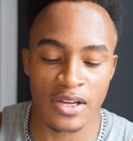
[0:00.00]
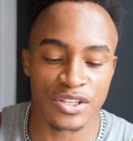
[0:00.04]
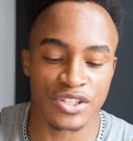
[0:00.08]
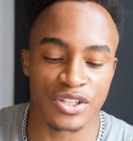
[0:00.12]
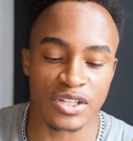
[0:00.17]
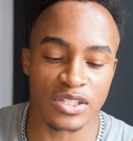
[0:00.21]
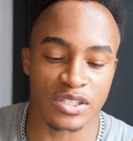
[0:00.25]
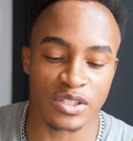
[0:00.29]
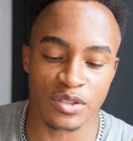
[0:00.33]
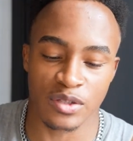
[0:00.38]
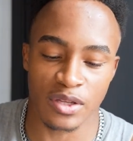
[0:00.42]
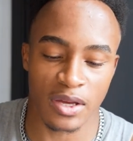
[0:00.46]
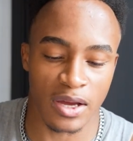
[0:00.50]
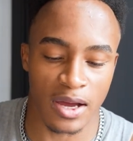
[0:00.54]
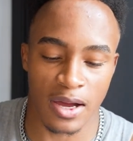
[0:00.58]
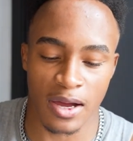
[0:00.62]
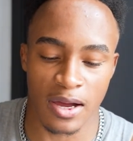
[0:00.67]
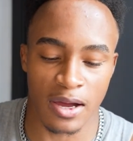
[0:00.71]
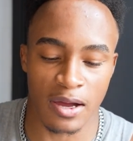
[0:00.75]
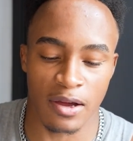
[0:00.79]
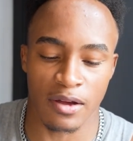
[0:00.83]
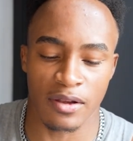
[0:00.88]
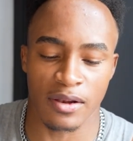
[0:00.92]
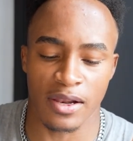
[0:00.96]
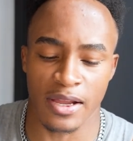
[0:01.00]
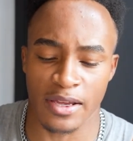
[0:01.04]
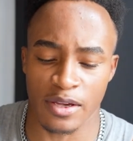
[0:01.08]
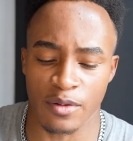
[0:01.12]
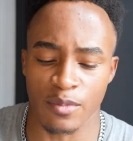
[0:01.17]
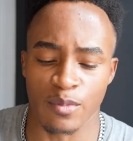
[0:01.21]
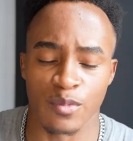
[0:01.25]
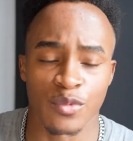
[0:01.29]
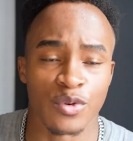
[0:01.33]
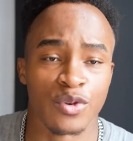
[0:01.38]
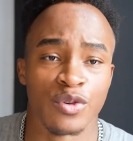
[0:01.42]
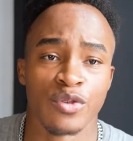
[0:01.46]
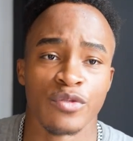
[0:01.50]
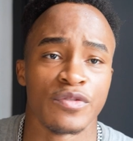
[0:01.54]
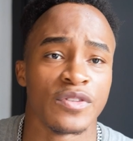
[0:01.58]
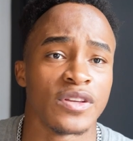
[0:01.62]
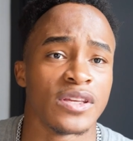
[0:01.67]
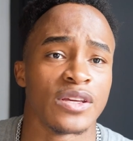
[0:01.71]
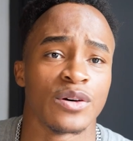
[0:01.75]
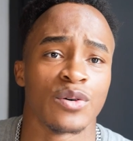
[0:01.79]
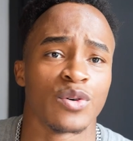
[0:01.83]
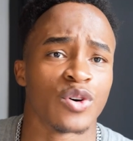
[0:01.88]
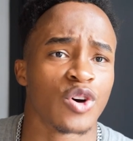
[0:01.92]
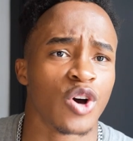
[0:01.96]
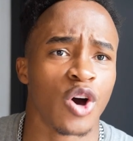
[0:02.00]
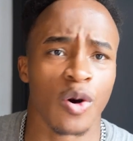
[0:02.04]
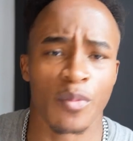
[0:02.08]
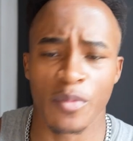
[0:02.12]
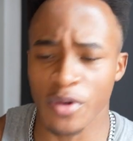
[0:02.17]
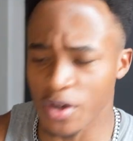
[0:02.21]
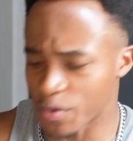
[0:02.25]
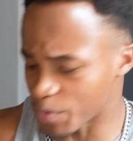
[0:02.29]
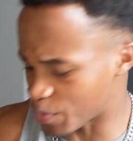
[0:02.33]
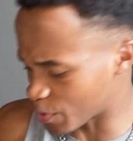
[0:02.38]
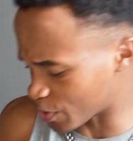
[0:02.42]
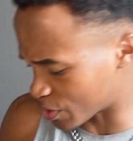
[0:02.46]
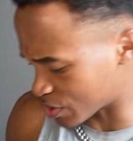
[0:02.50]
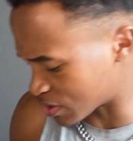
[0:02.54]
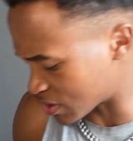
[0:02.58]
just like movie or comic book